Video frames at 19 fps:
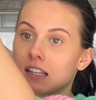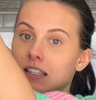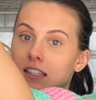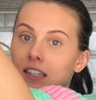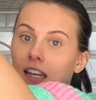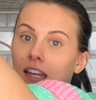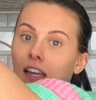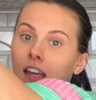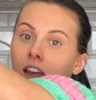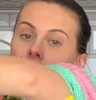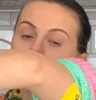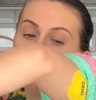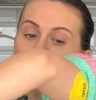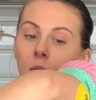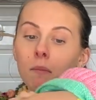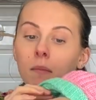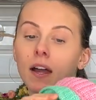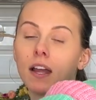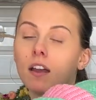sticker
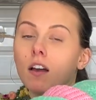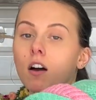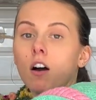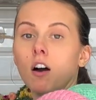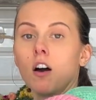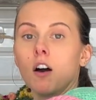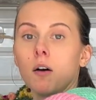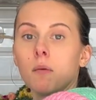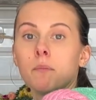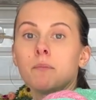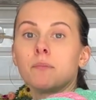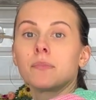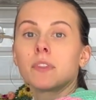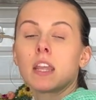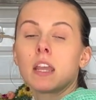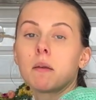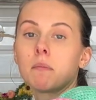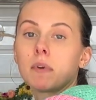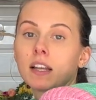on my arm
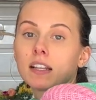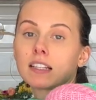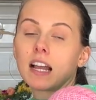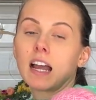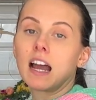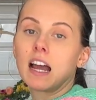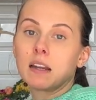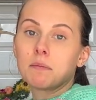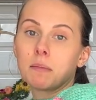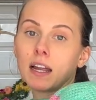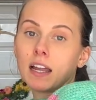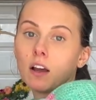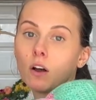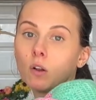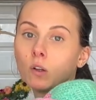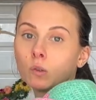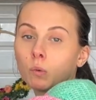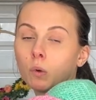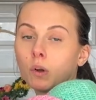because I had my
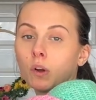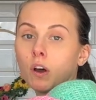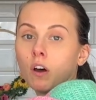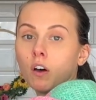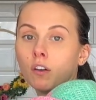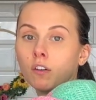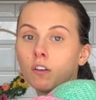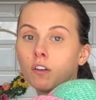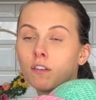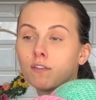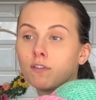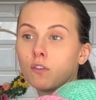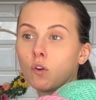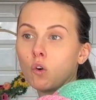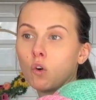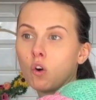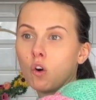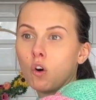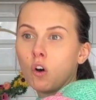old one on
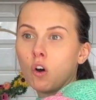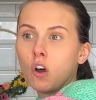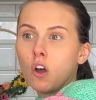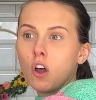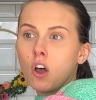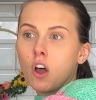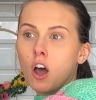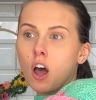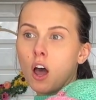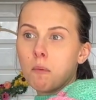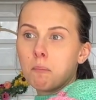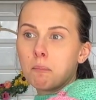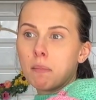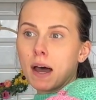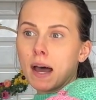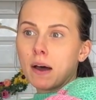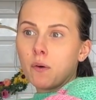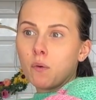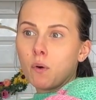for
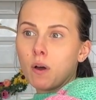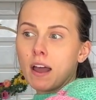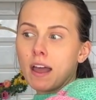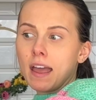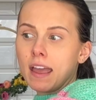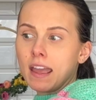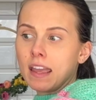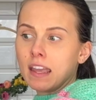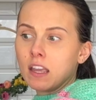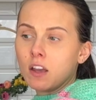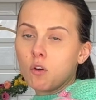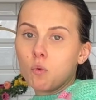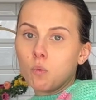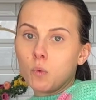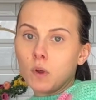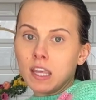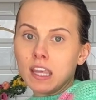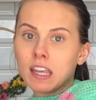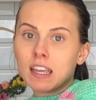about a
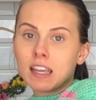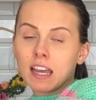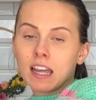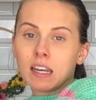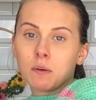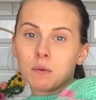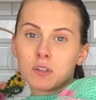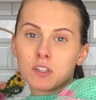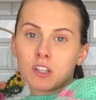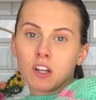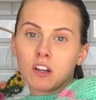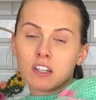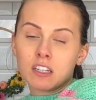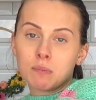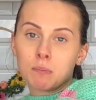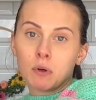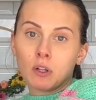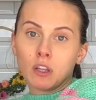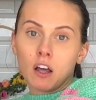week and it was starting to
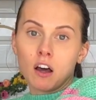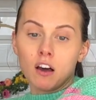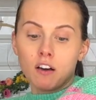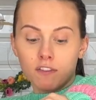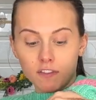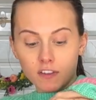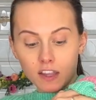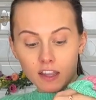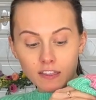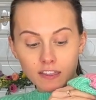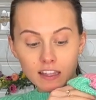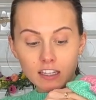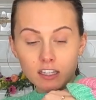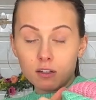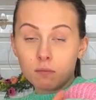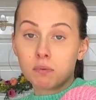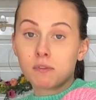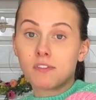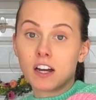pull off, and they do
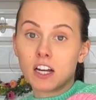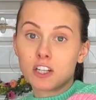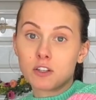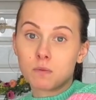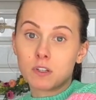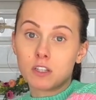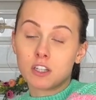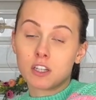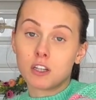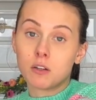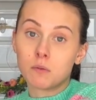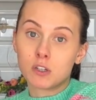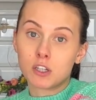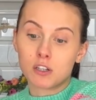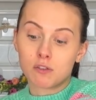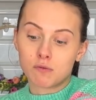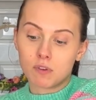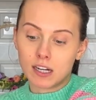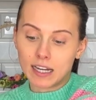provide you with two, which
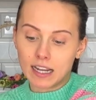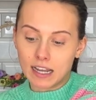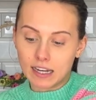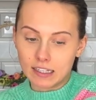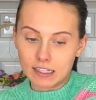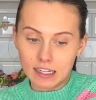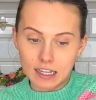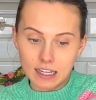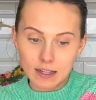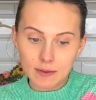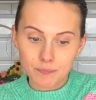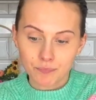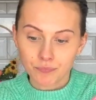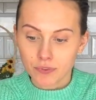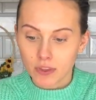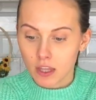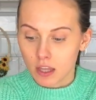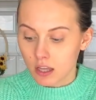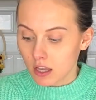is really handy.
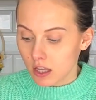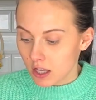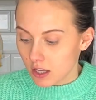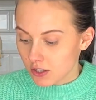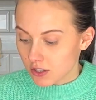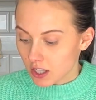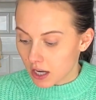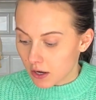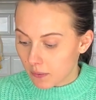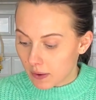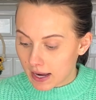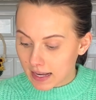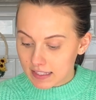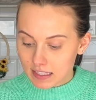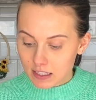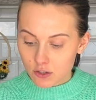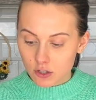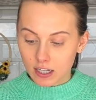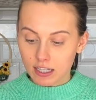So as
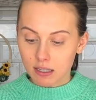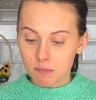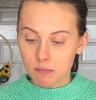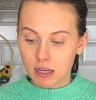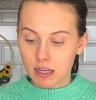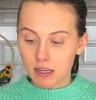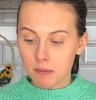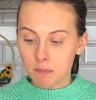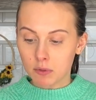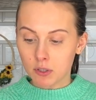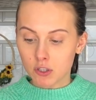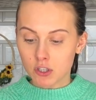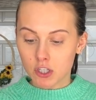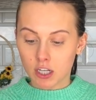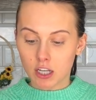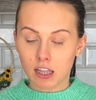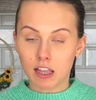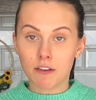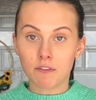it's tracking my blood
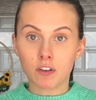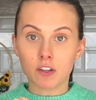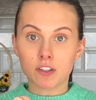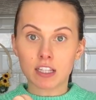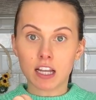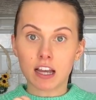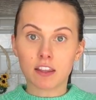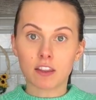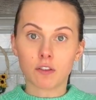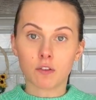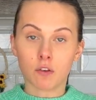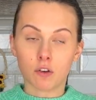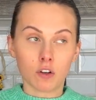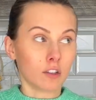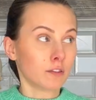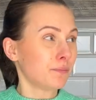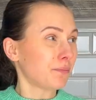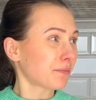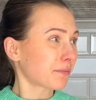sugar levels, I
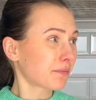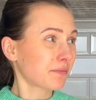thought,